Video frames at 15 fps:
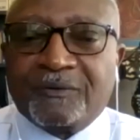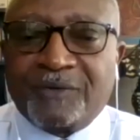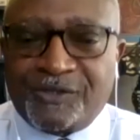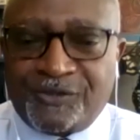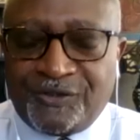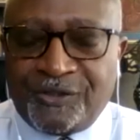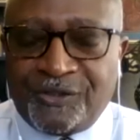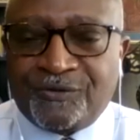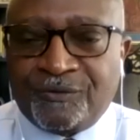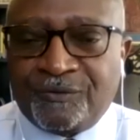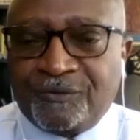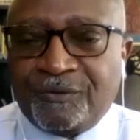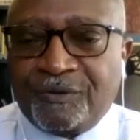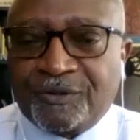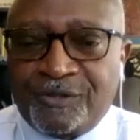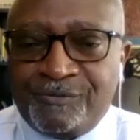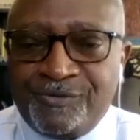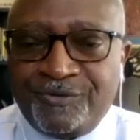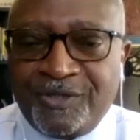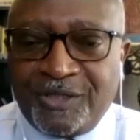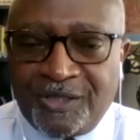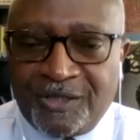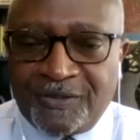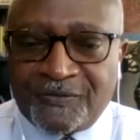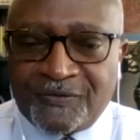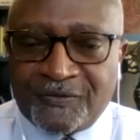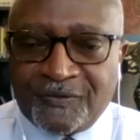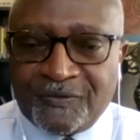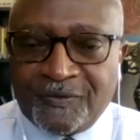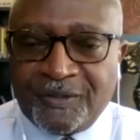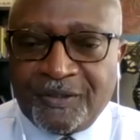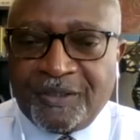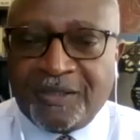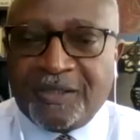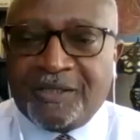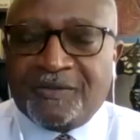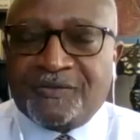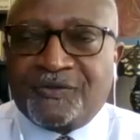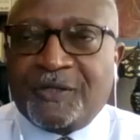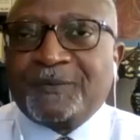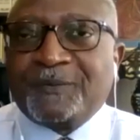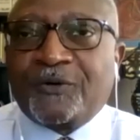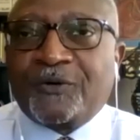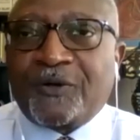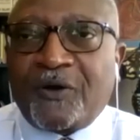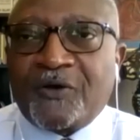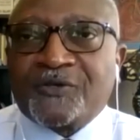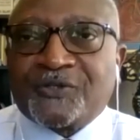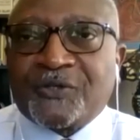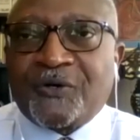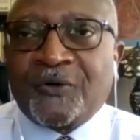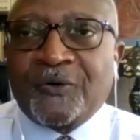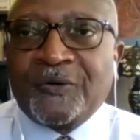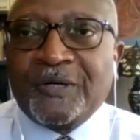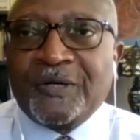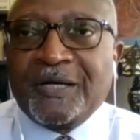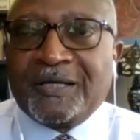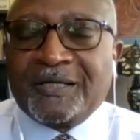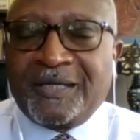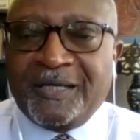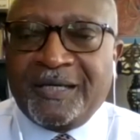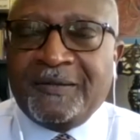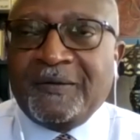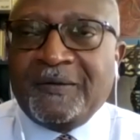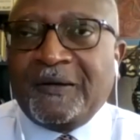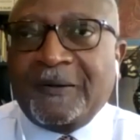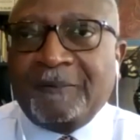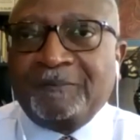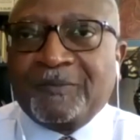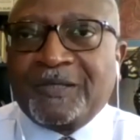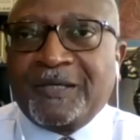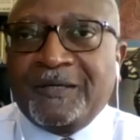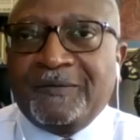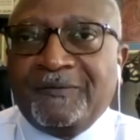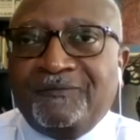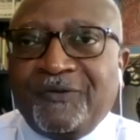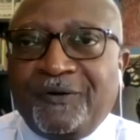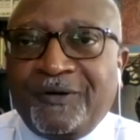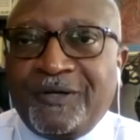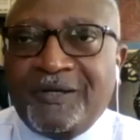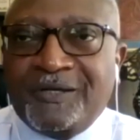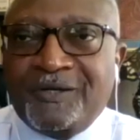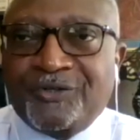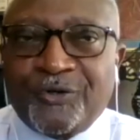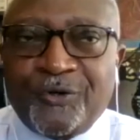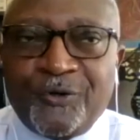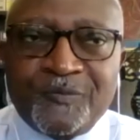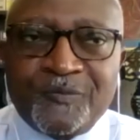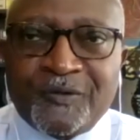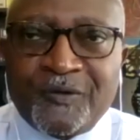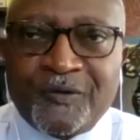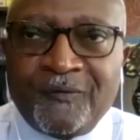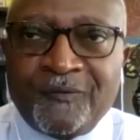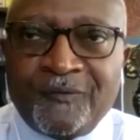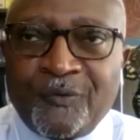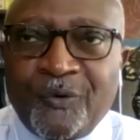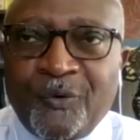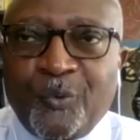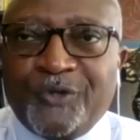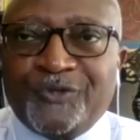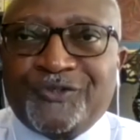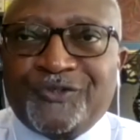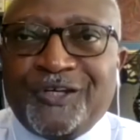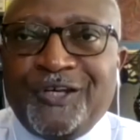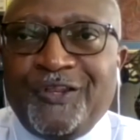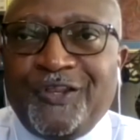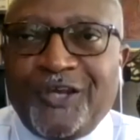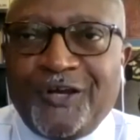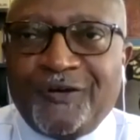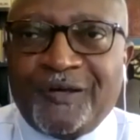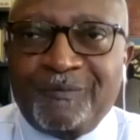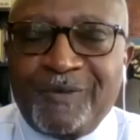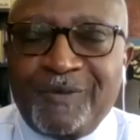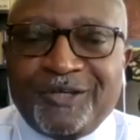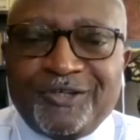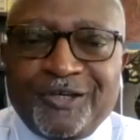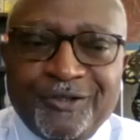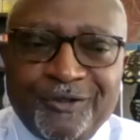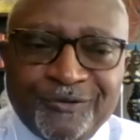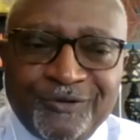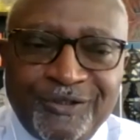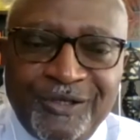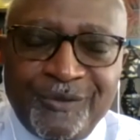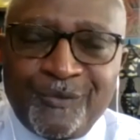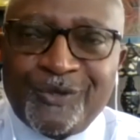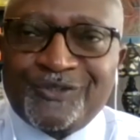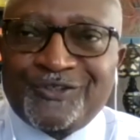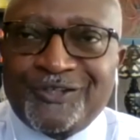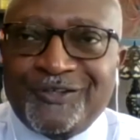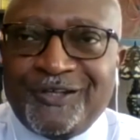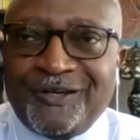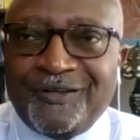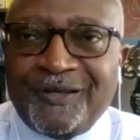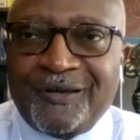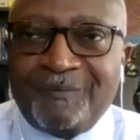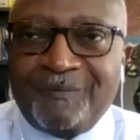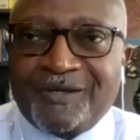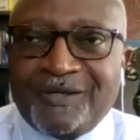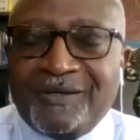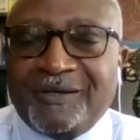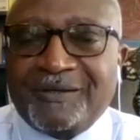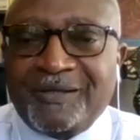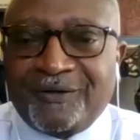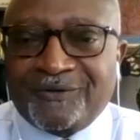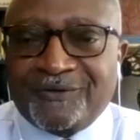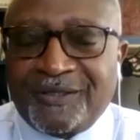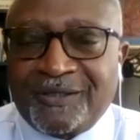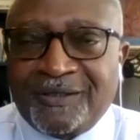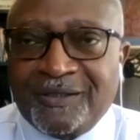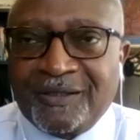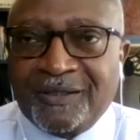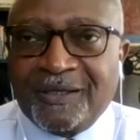residential community is. Zip code also can vary in terms of what's in there that make you healthy and what's in there that make you unhealthy.